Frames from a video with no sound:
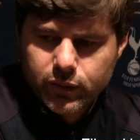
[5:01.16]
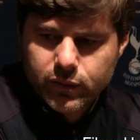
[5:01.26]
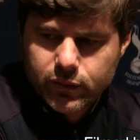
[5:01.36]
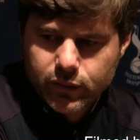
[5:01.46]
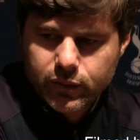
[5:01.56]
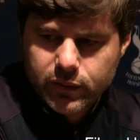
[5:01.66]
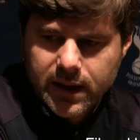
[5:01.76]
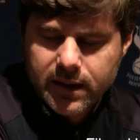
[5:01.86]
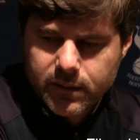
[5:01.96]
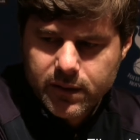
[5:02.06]
to, to
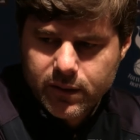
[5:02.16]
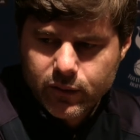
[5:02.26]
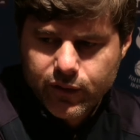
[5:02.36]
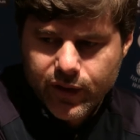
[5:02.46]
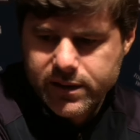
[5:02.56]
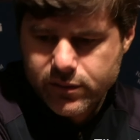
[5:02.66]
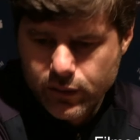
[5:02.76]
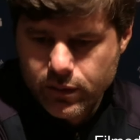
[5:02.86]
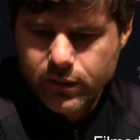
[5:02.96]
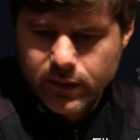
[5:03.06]
take a good
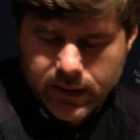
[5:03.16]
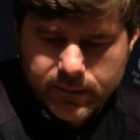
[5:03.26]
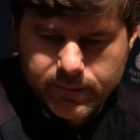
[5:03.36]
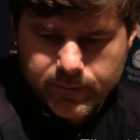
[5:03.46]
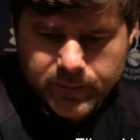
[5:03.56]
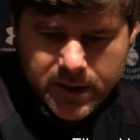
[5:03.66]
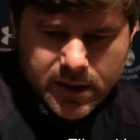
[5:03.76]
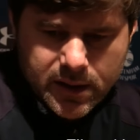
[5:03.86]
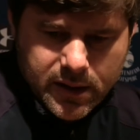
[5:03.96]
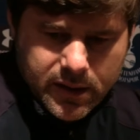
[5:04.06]
result and
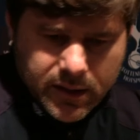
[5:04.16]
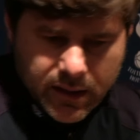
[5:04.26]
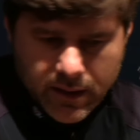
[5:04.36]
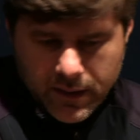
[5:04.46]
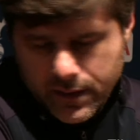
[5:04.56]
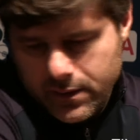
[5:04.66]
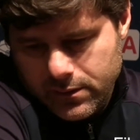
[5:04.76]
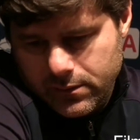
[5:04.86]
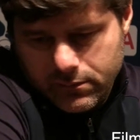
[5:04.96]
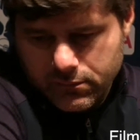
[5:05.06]
and I
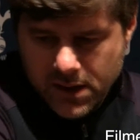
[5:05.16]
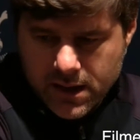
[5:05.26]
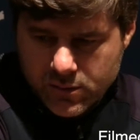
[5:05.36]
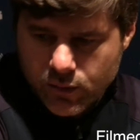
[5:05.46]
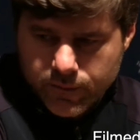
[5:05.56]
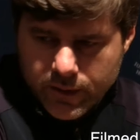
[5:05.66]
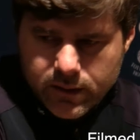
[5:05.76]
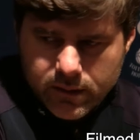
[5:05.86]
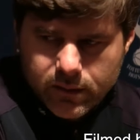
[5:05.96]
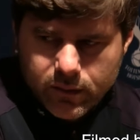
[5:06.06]
think yes, we
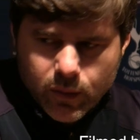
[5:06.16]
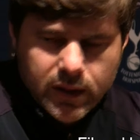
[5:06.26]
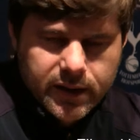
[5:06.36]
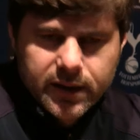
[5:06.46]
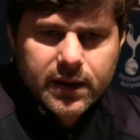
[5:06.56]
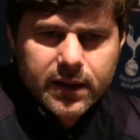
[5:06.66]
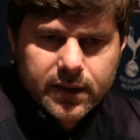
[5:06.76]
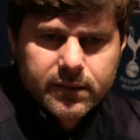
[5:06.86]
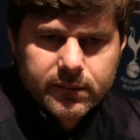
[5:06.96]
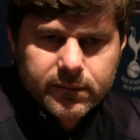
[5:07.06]
feel well here,
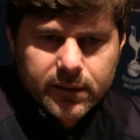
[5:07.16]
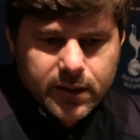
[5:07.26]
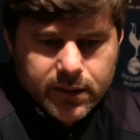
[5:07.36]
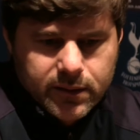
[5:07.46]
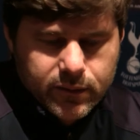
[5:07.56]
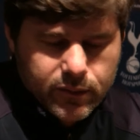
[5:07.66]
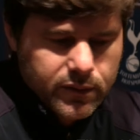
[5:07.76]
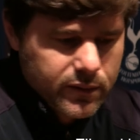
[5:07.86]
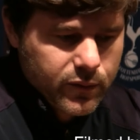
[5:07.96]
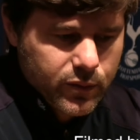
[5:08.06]
and uh,
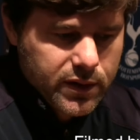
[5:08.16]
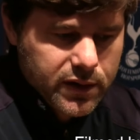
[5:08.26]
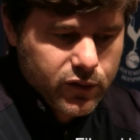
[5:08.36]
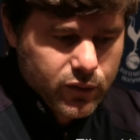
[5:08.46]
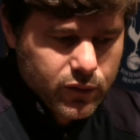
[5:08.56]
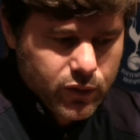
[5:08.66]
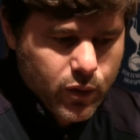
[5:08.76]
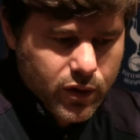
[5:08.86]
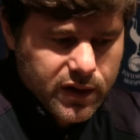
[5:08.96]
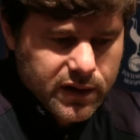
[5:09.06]
we need to, to
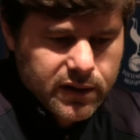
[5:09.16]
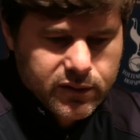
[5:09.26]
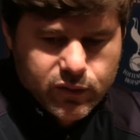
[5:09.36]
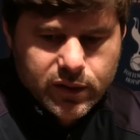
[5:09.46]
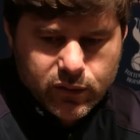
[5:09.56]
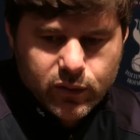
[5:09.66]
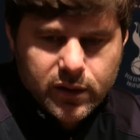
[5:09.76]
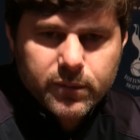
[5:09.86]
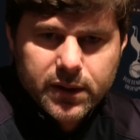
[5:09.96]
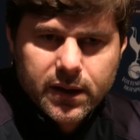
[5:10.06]
work hard to try to
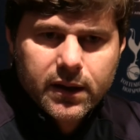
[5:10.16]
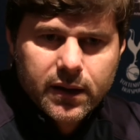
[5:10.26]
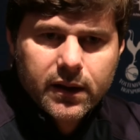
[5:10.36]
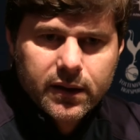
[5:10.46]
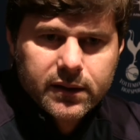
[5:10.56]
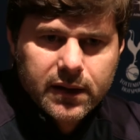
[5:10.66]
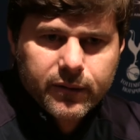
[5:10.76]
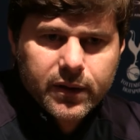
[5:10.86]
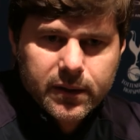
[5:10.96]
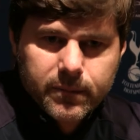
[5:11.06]
keep the,
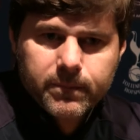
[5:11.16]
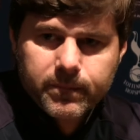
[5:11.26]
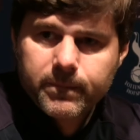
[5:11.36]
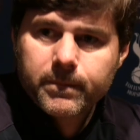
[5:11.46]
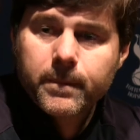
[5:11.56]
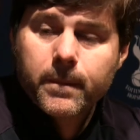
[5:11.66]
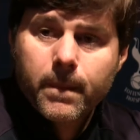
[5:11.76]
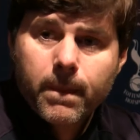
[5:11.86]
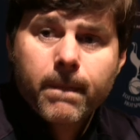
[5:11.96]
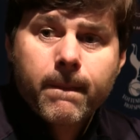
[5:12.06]
that feeling.
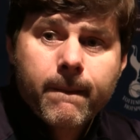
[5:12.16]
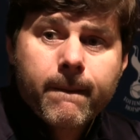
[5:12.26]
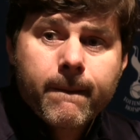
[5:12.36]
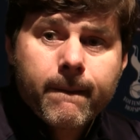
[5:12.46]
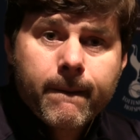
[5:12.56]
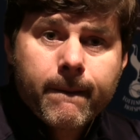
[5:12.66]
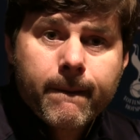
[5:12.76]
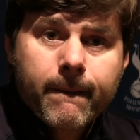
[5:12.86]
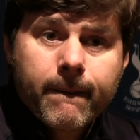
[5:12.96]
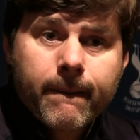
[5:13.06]
All right, guys,
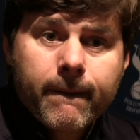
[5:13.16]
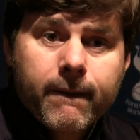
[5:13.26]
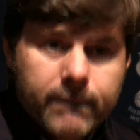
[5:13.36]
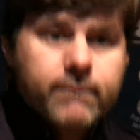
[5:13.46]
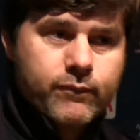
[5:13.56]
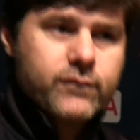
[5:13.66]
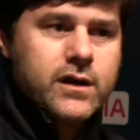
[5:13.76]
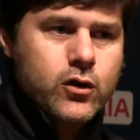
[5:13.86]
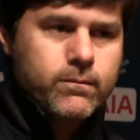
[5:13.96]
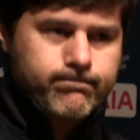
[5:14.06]
thank you.
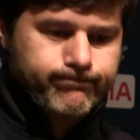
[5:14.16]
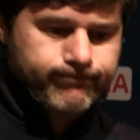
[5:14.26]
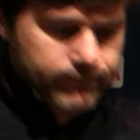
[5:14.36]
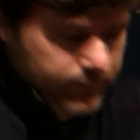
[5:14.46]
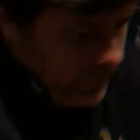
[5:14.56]
Thank you. Thank you.